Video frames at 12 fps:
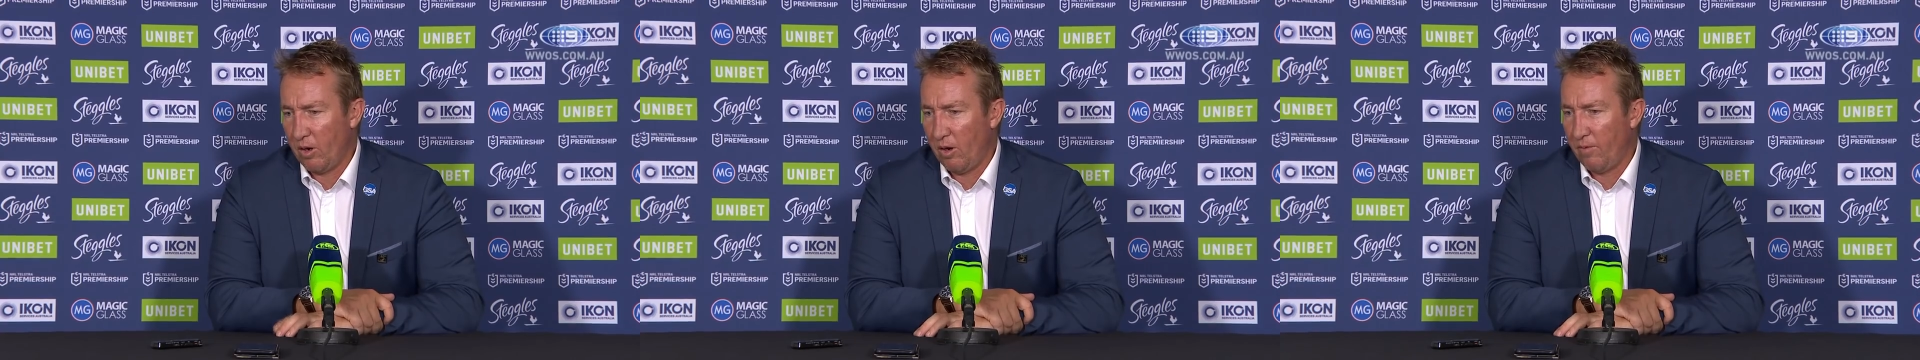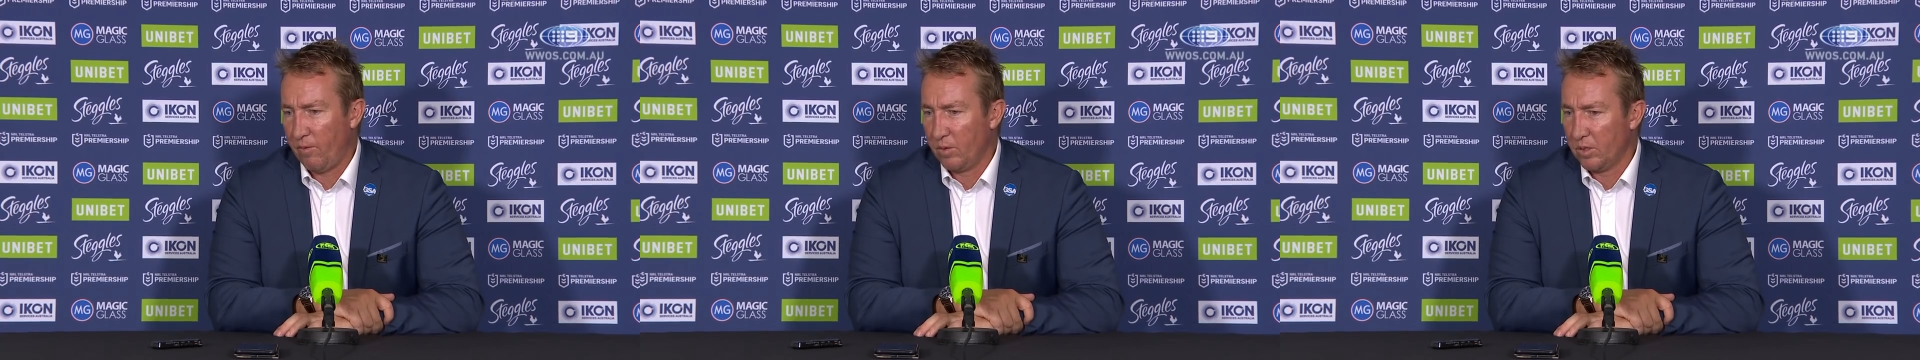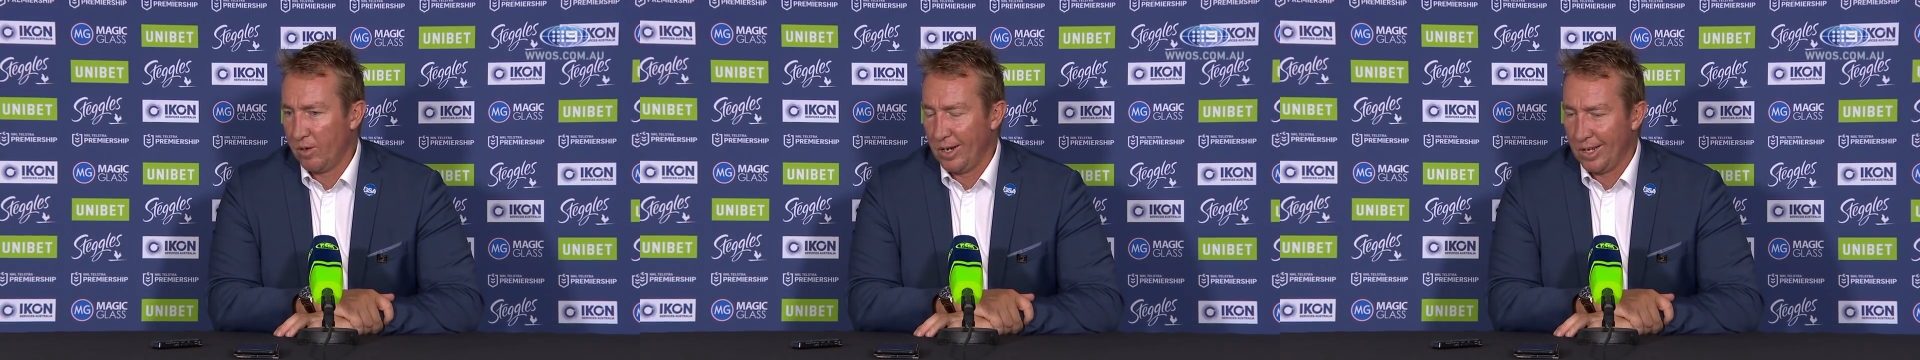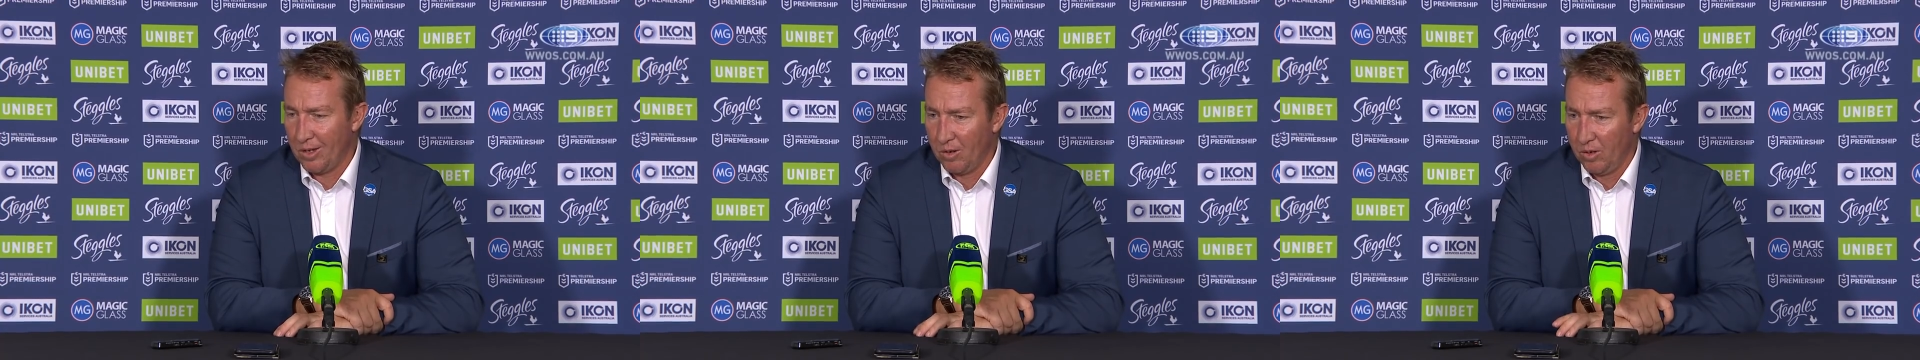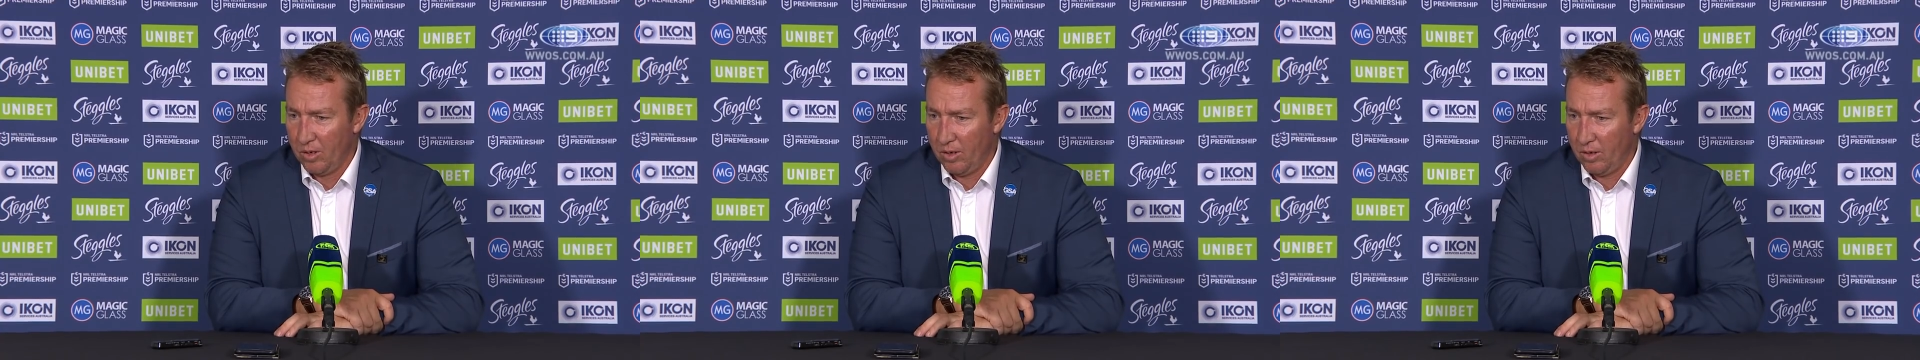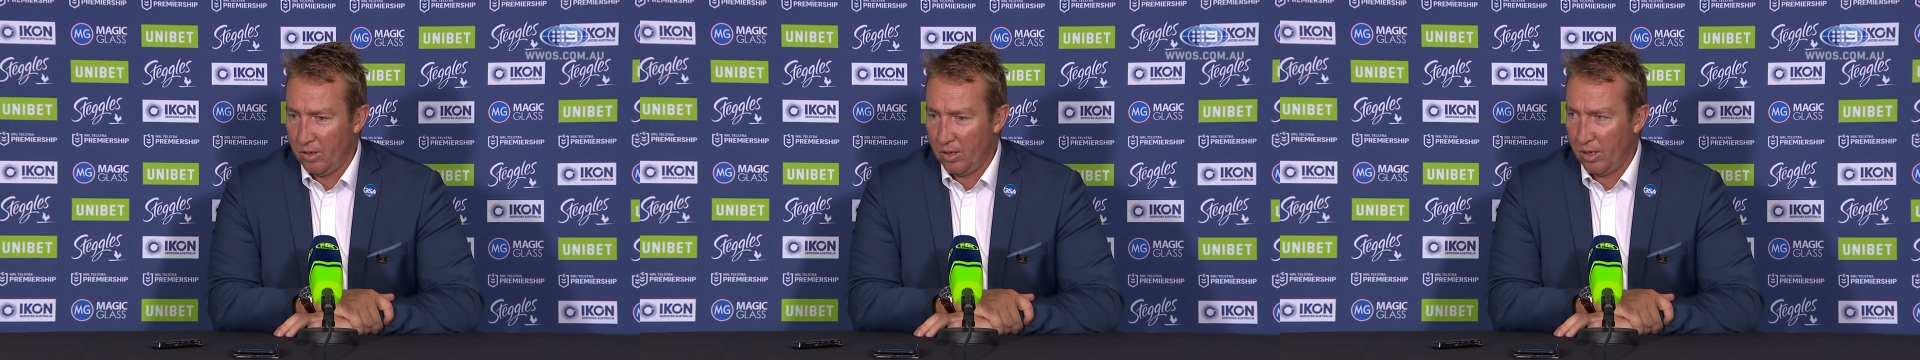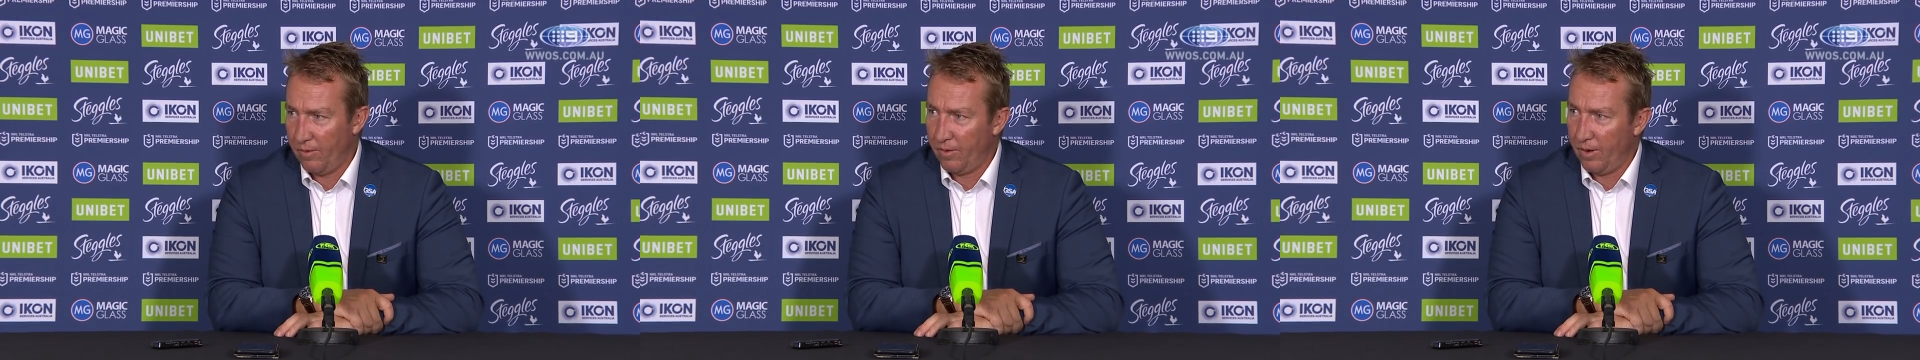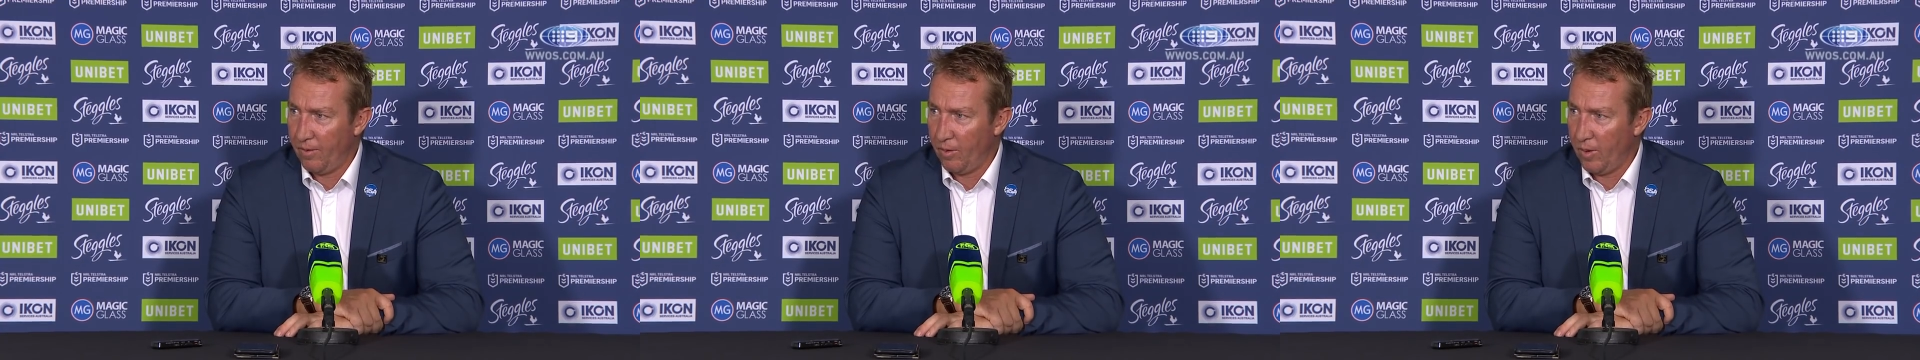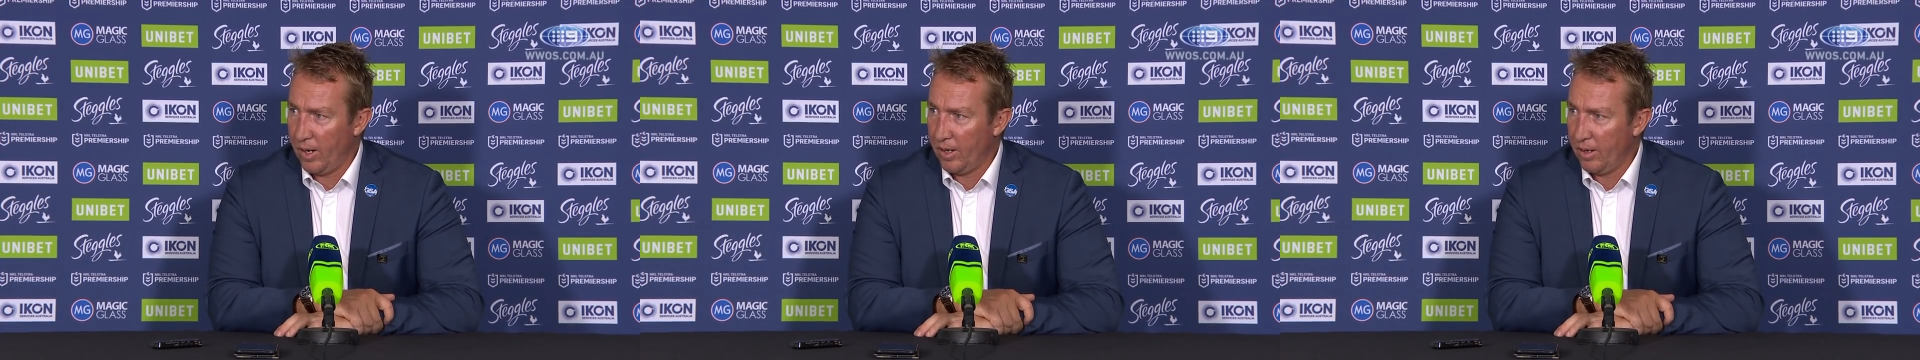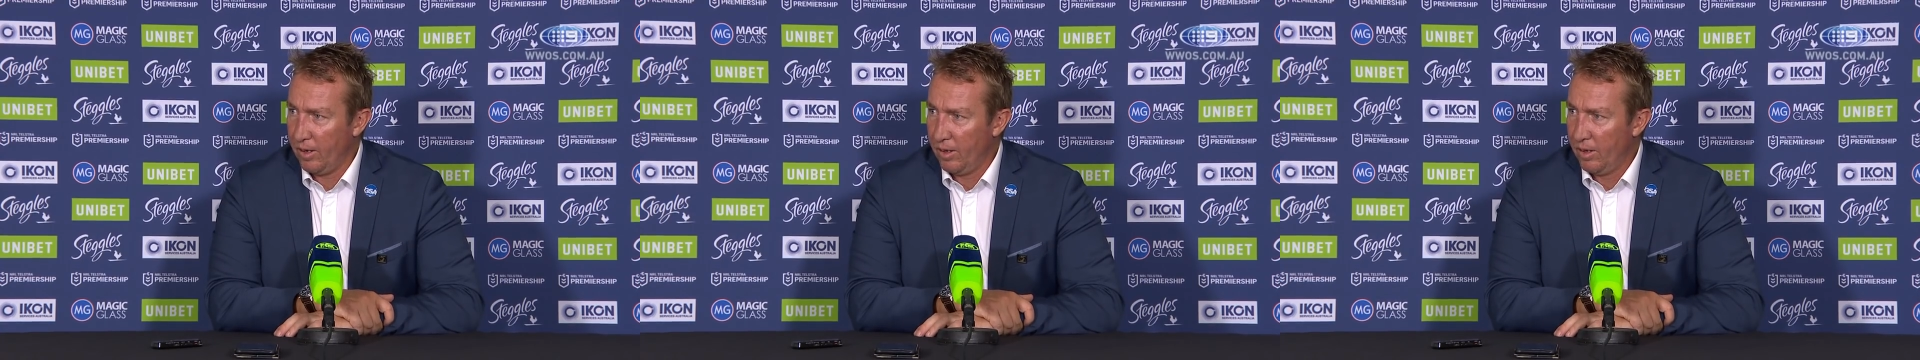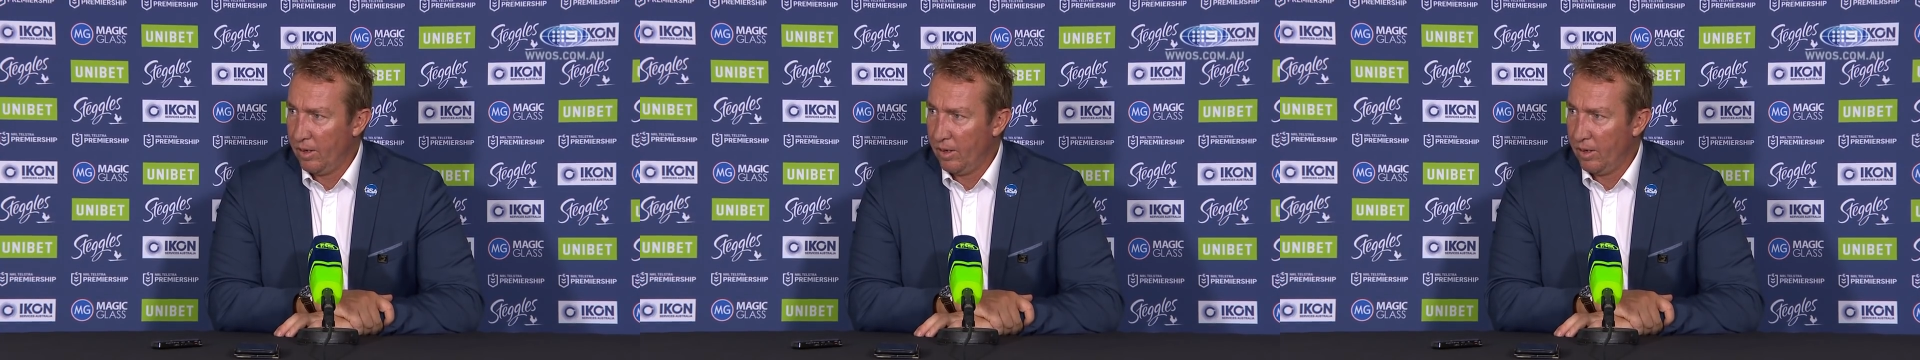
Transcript: off was really good uh, for everyone.